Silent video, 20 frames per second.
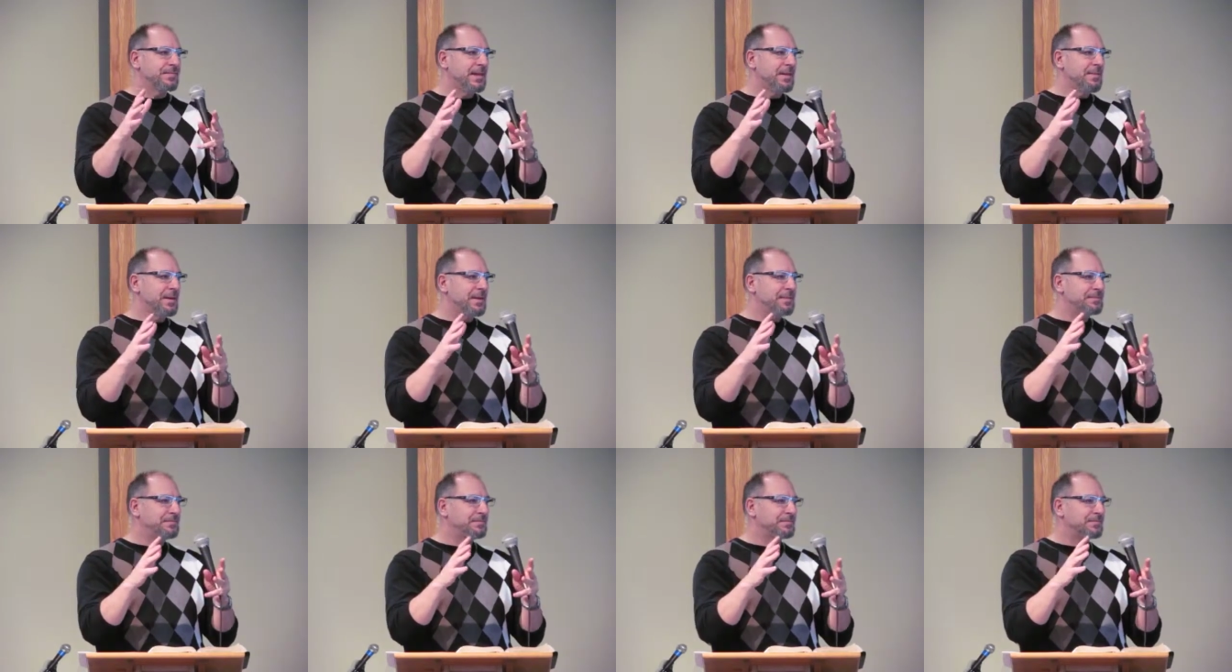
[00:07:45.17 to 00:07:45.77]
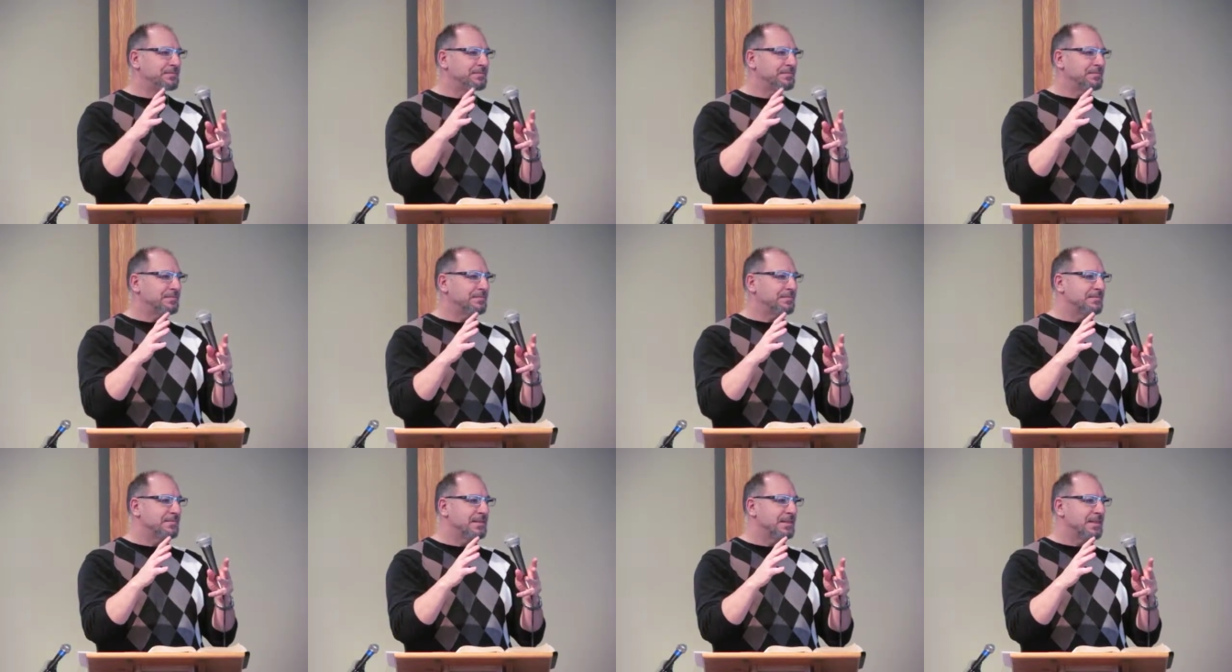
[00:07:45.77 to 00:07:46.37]
Amen?
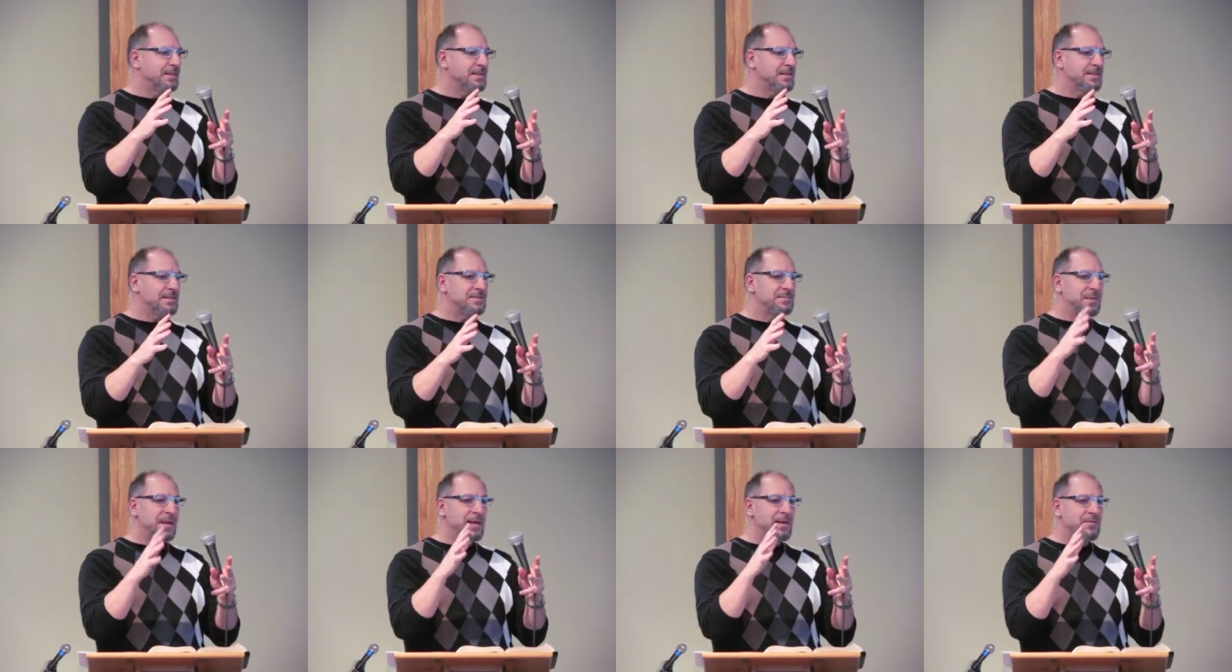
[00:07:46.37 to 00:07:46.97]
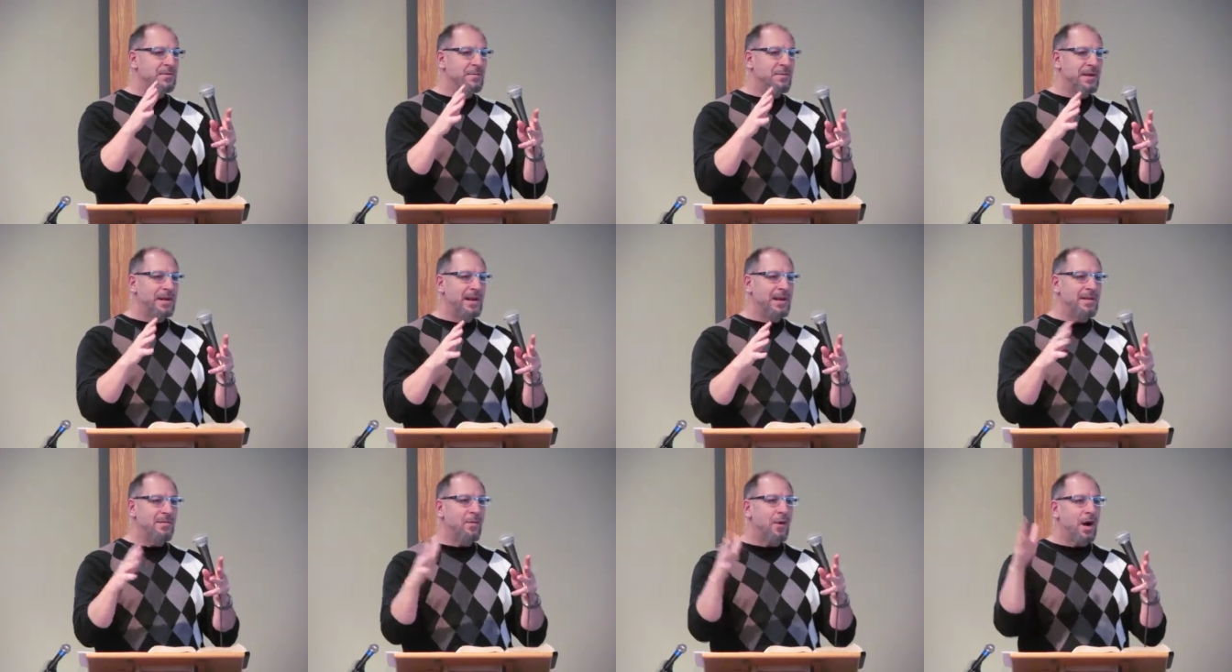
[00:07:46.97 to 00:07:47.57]
This man and woman,
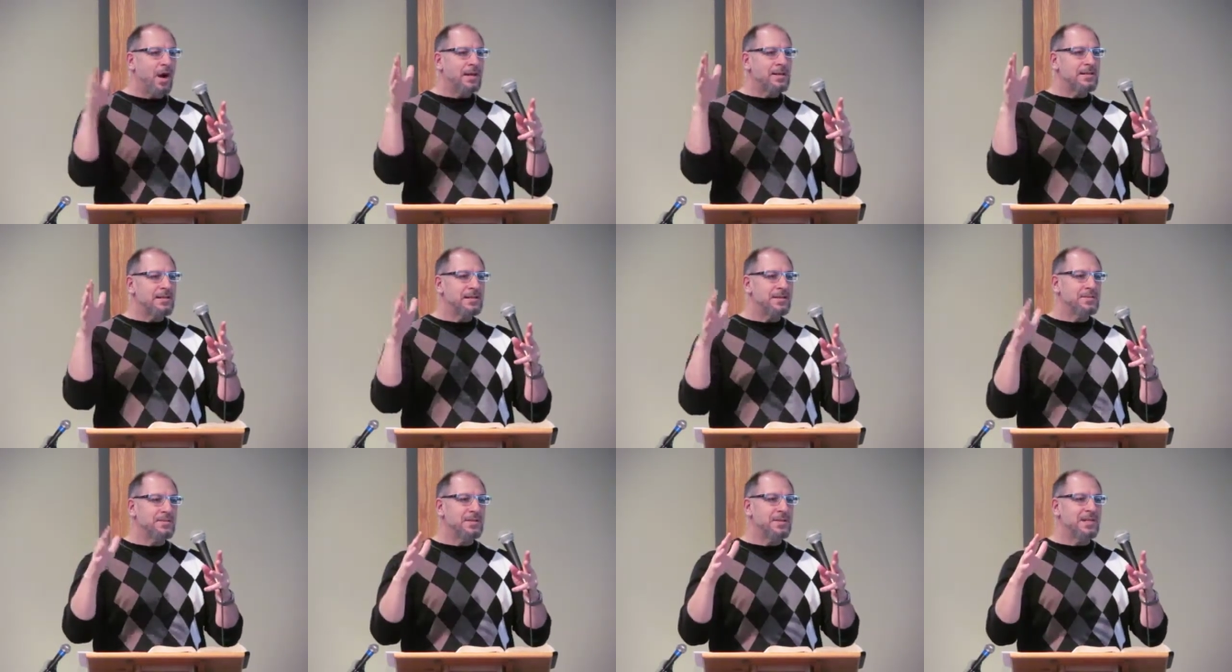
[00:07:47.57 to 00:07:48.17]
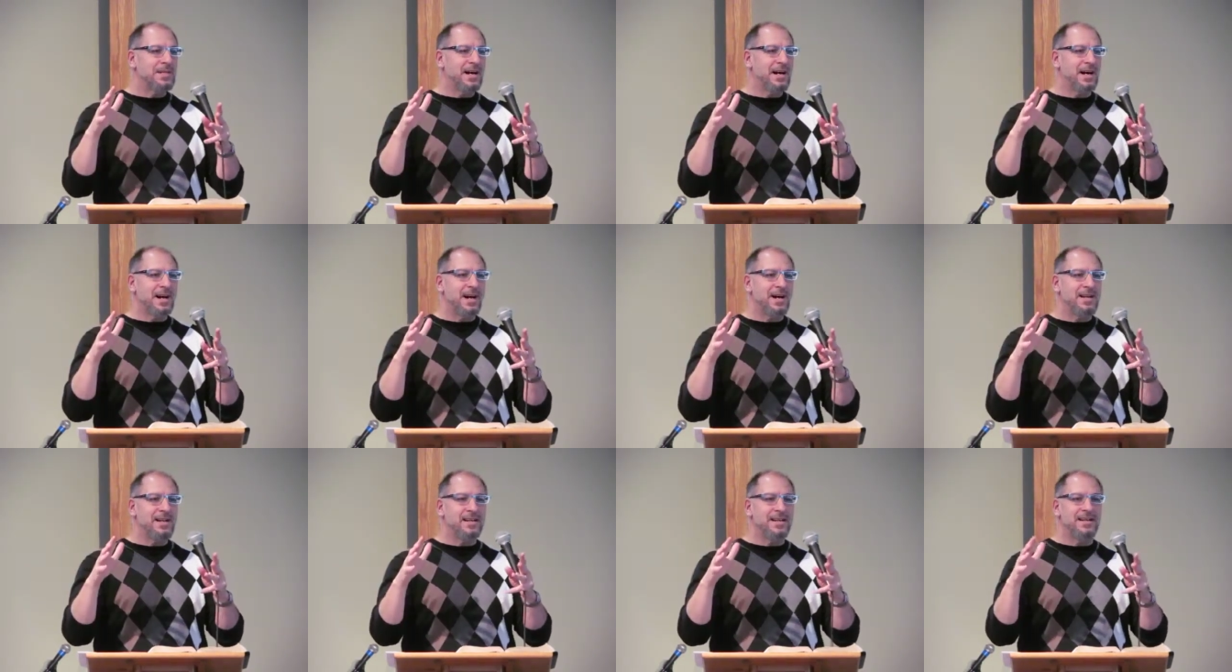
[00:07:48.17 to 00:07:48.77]
and they walked with
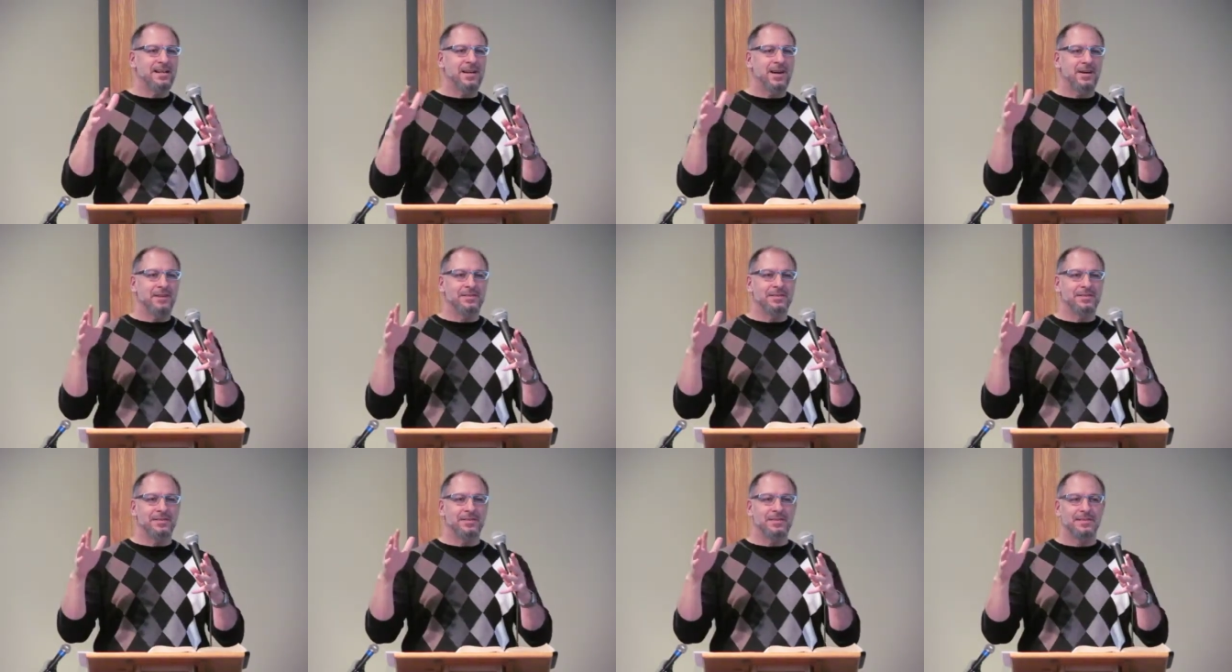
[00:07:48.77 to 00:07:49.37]
God in the garden.